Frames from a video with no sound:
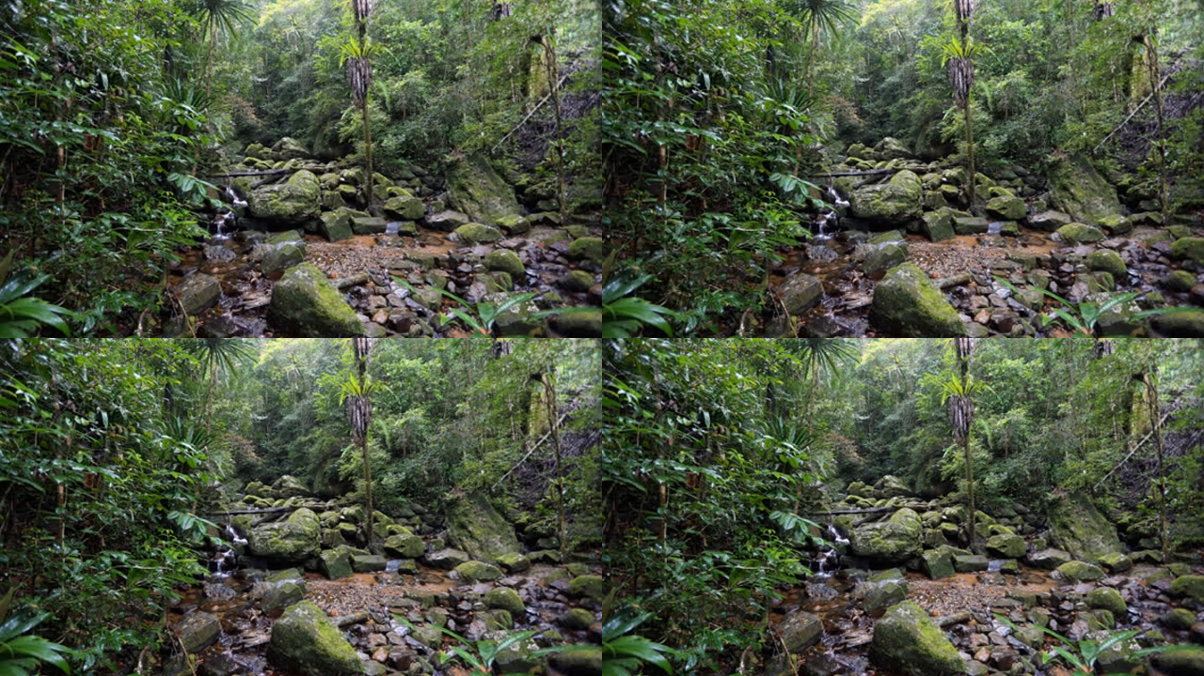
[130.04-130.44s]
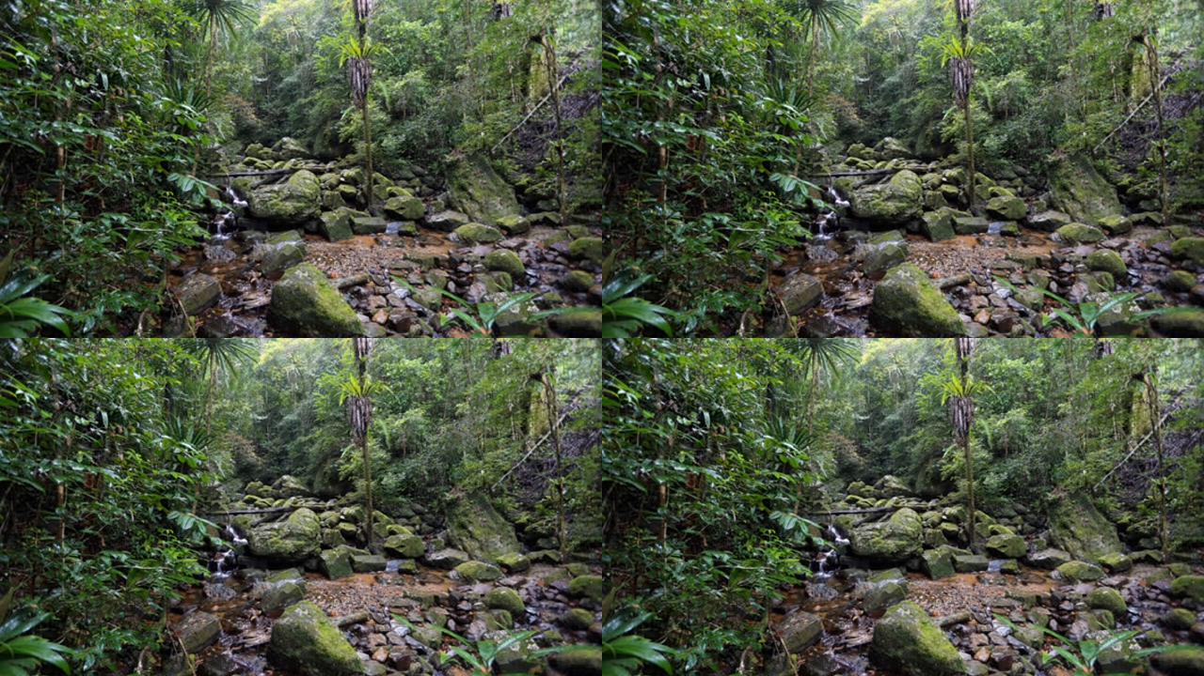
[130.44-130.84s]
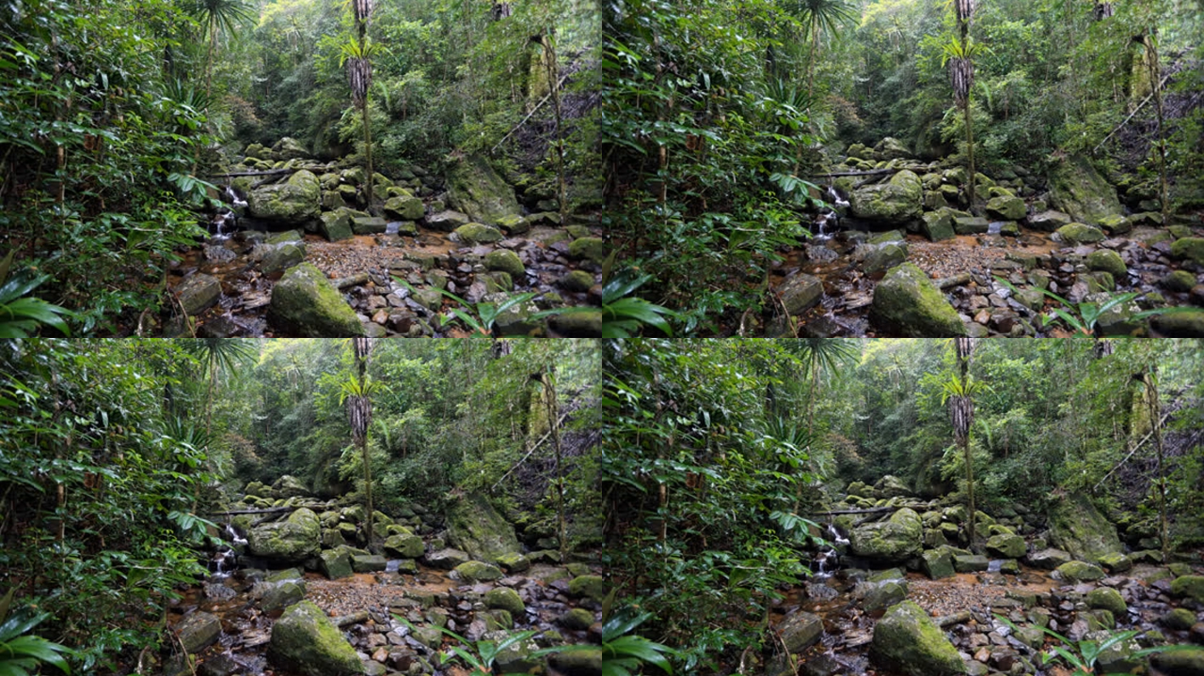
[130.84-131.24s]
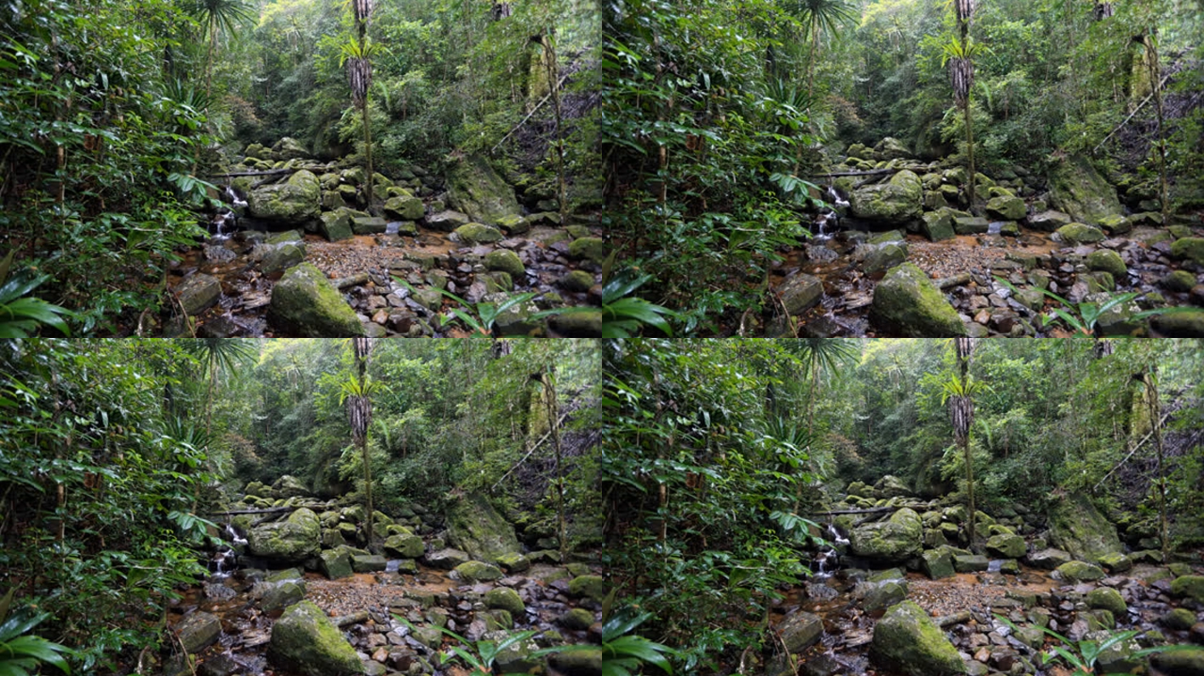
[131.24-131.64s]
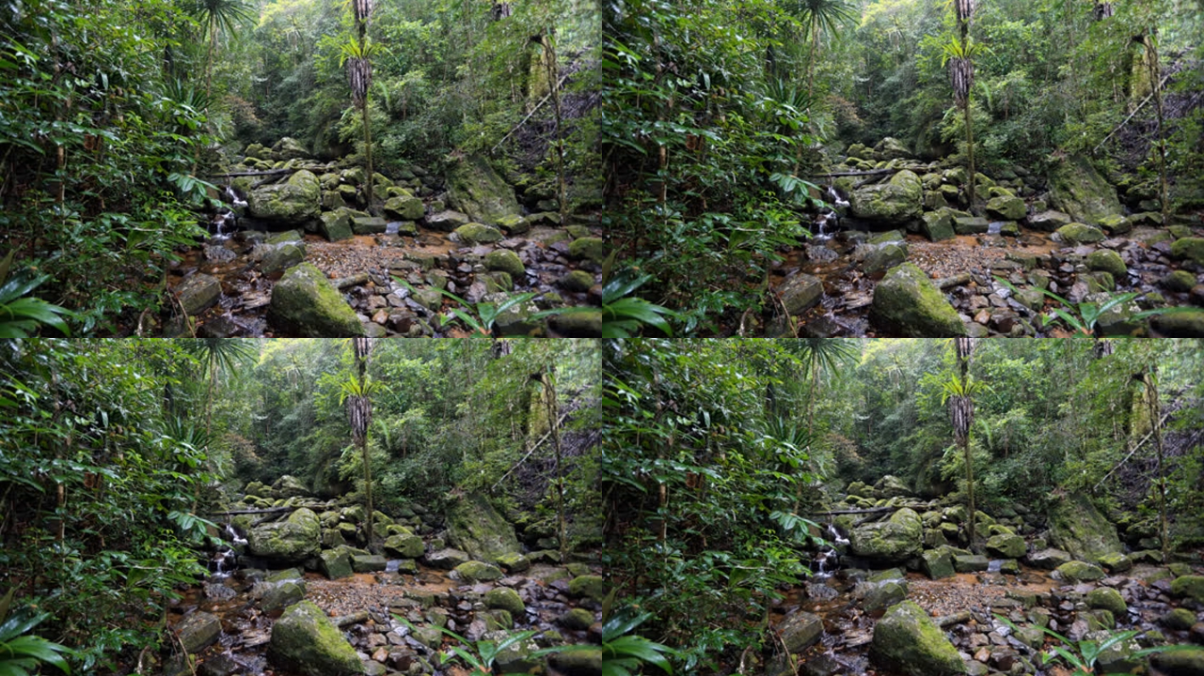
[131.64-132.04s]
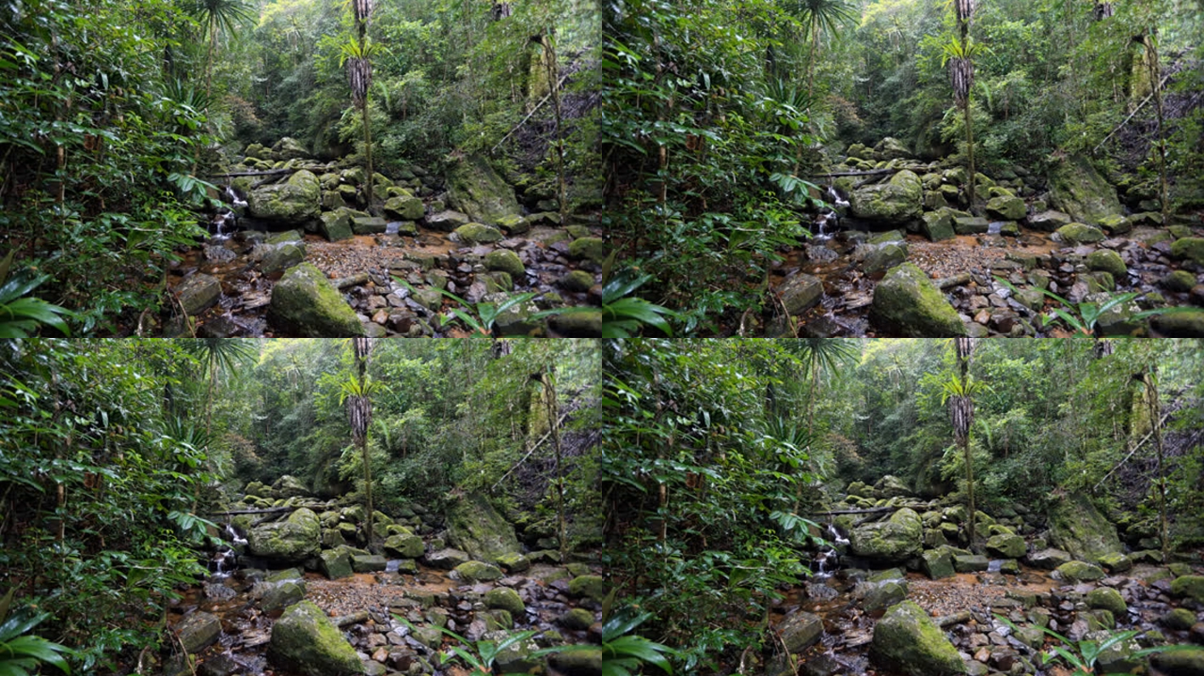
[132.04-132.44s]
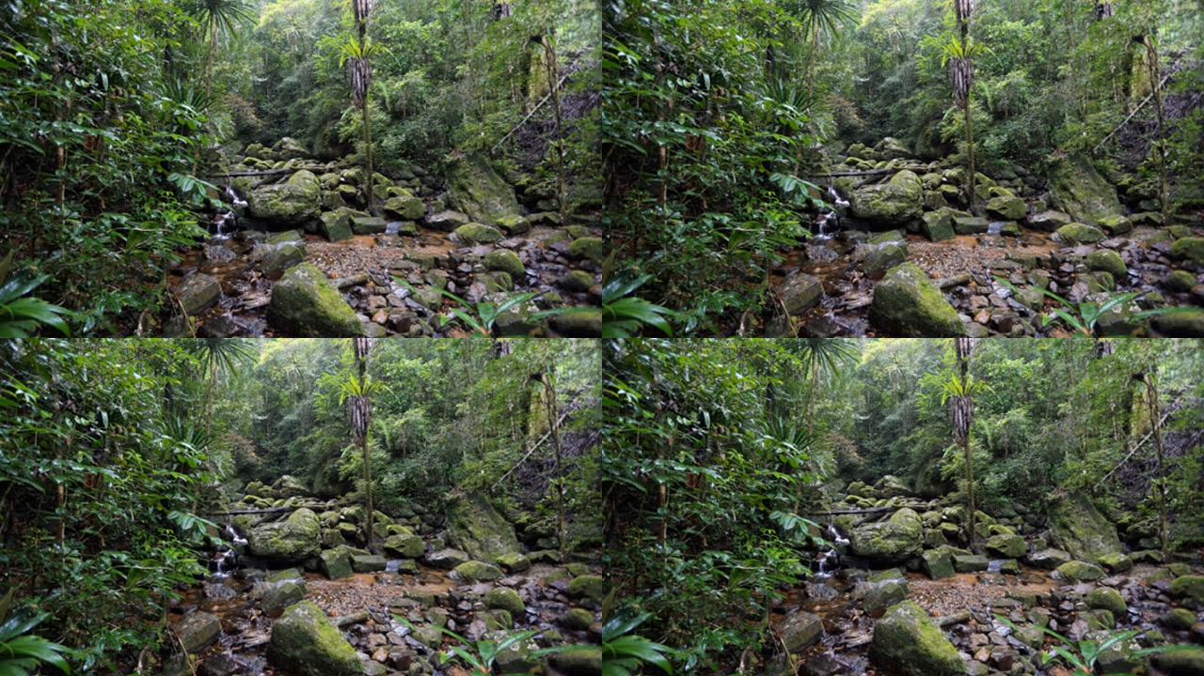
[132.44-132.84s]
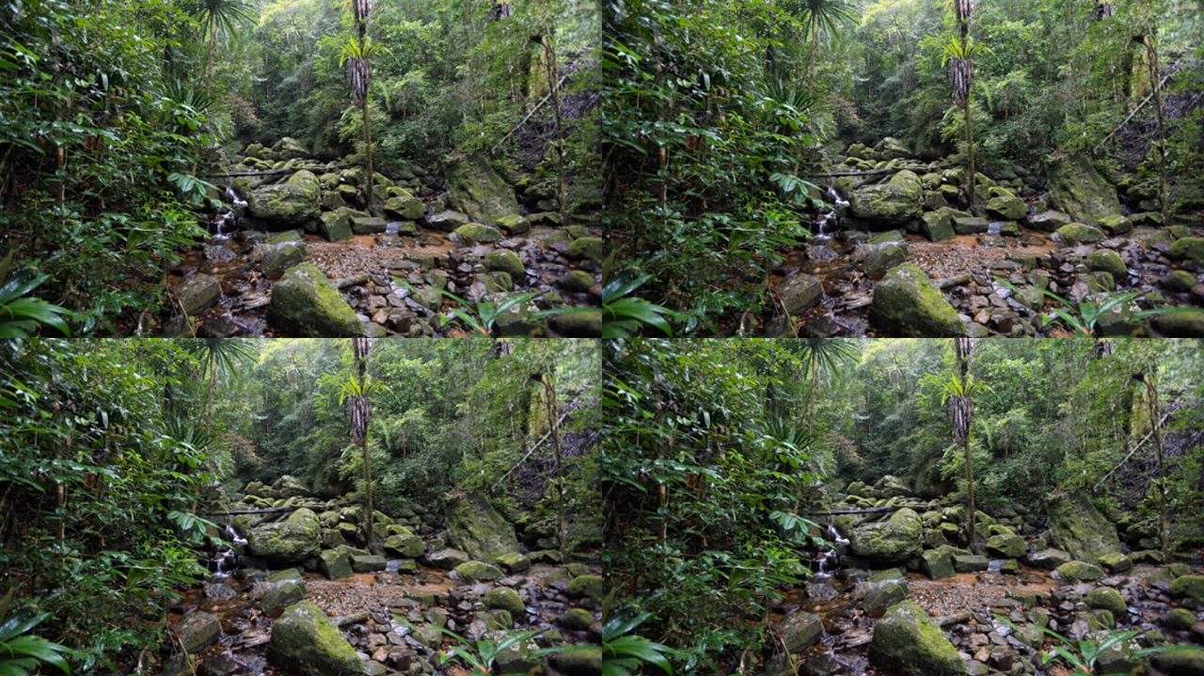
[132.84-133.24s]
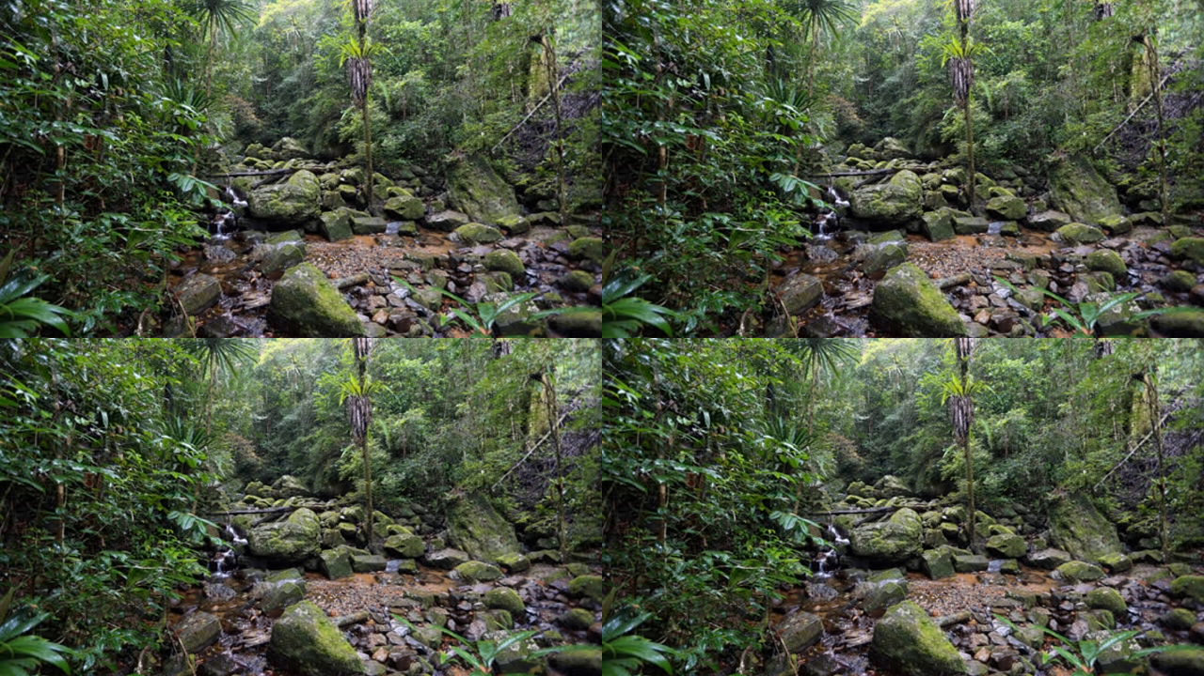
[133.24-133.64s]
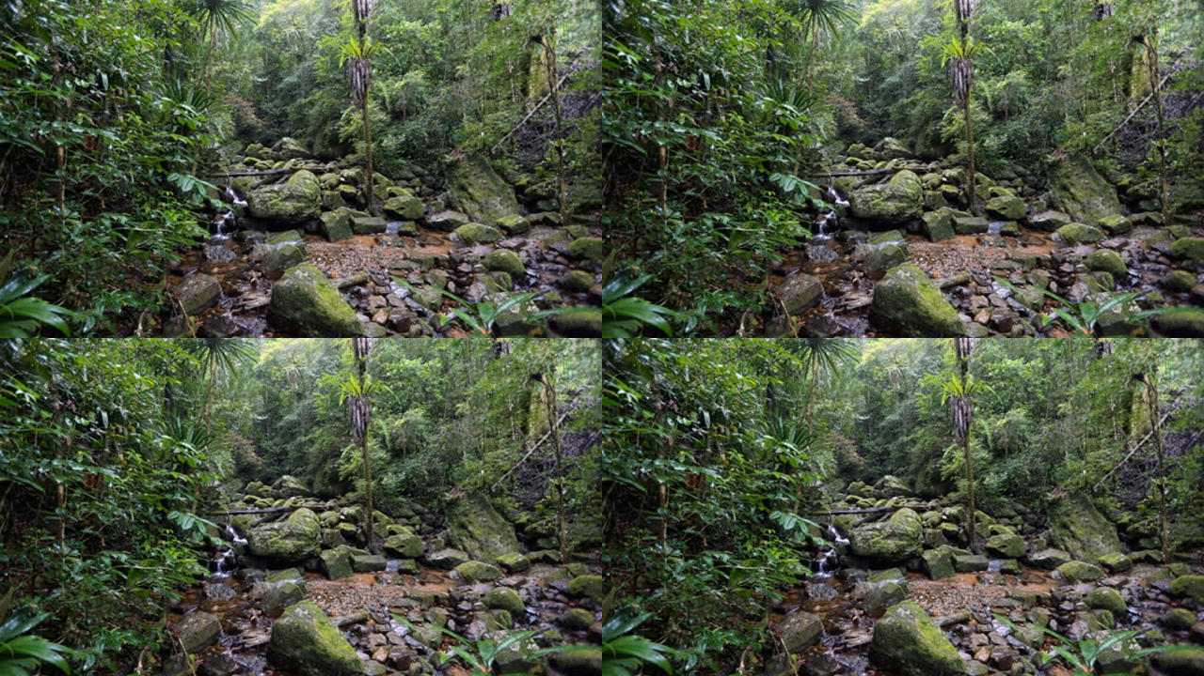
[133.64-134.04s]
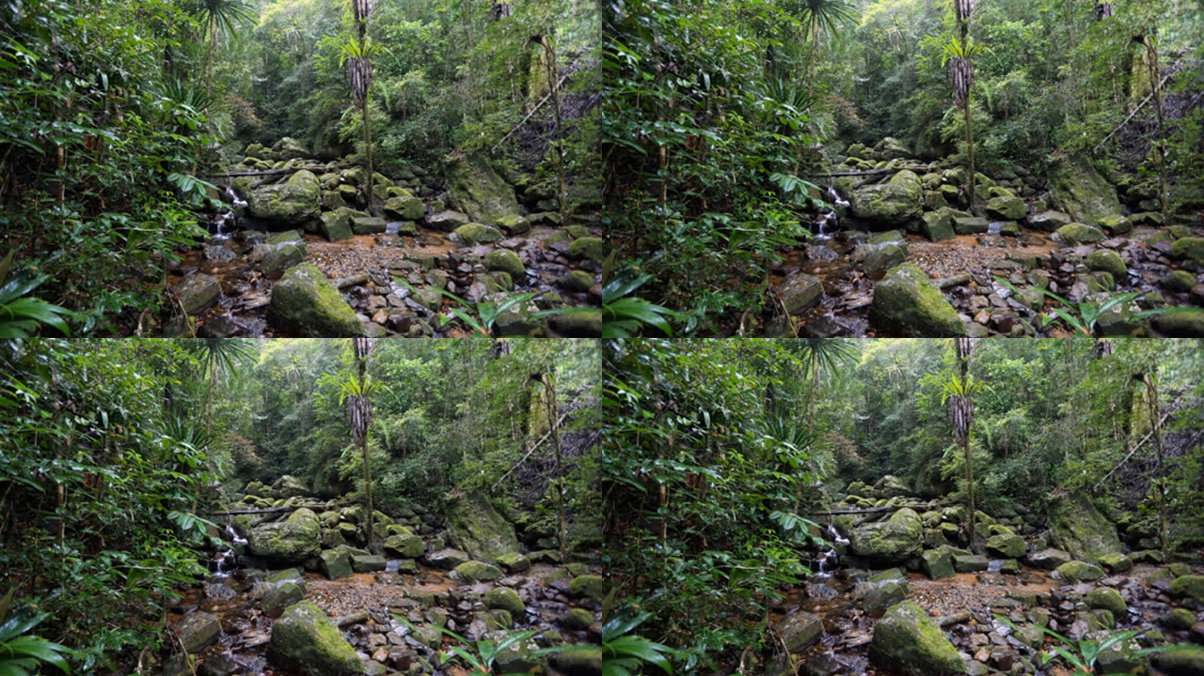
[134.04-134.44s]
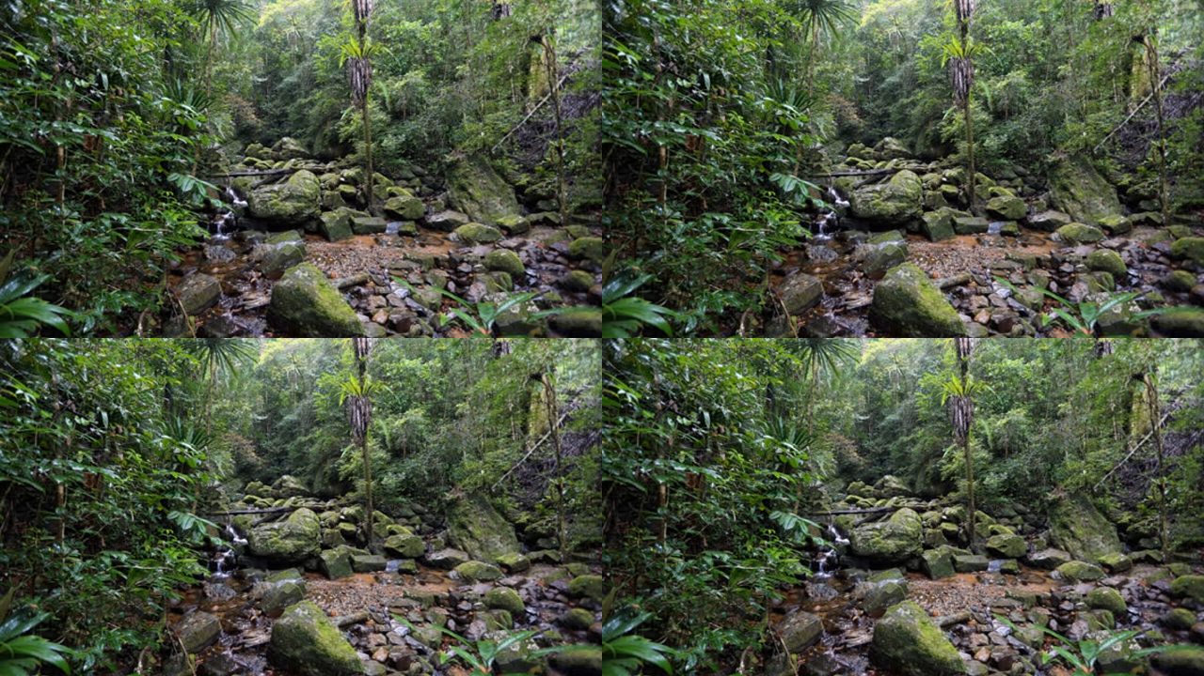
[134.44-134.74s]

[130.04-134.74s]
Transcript: Nobody's mouth can be seen.